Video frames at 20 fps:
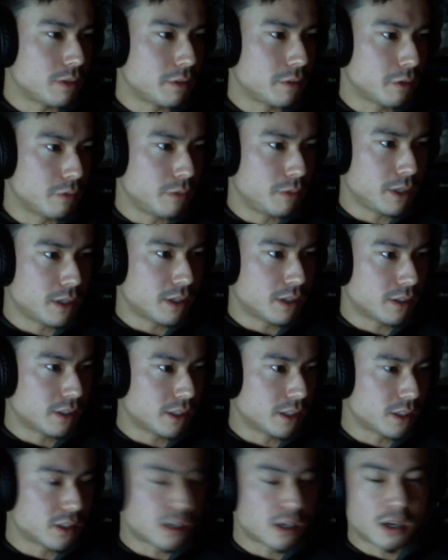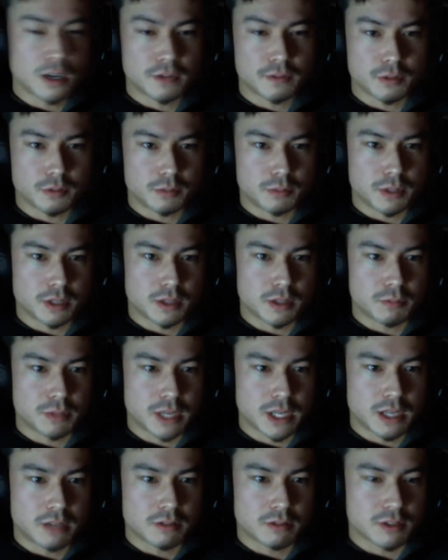if it would be on the guitar, if it would be on the
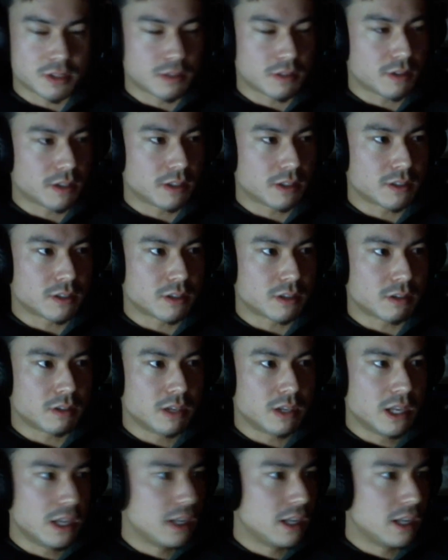piano or something, so